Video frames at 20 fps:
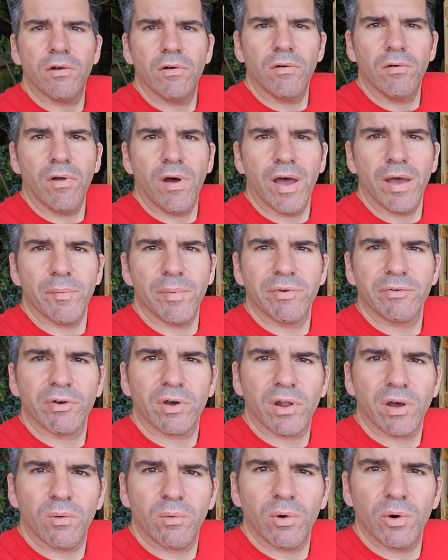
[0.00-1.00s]
Right, we've
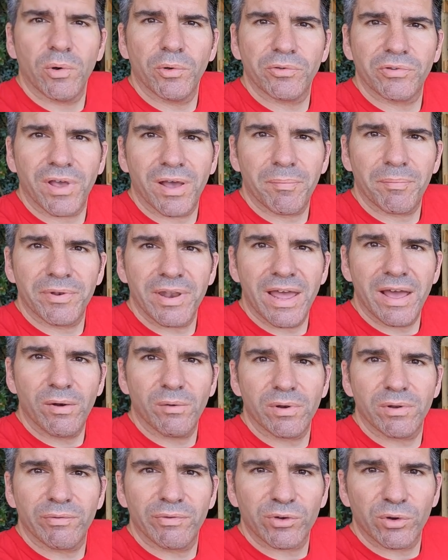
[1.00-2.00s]
got our walls up now,
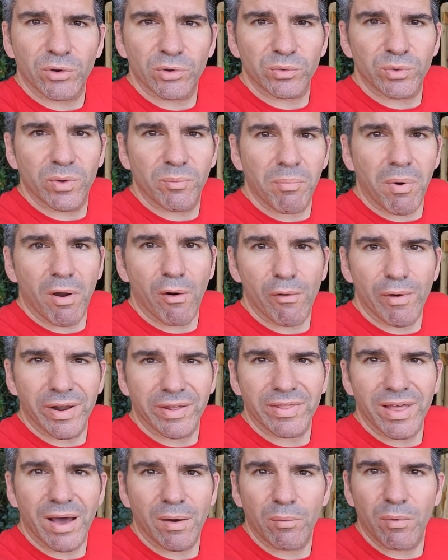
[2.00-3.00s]
and of course we're
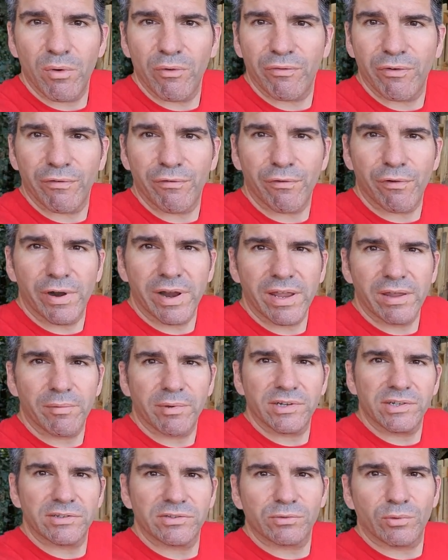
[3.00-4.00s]
borrowing that wall for free,
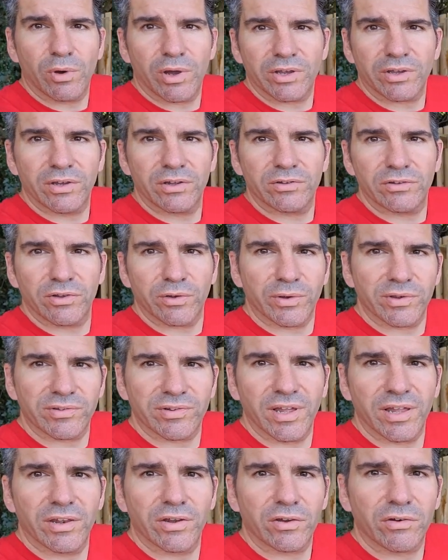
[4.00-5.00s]
which is quite good to
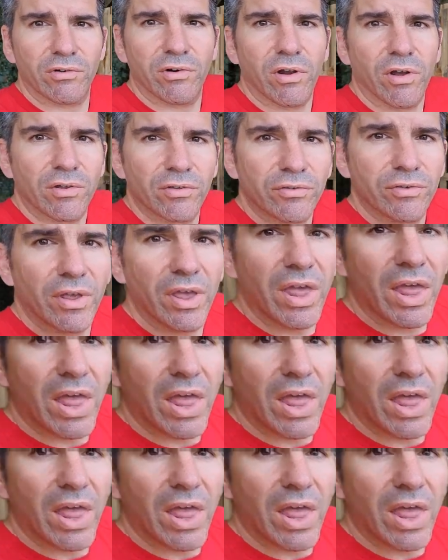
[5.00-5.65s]
extend across.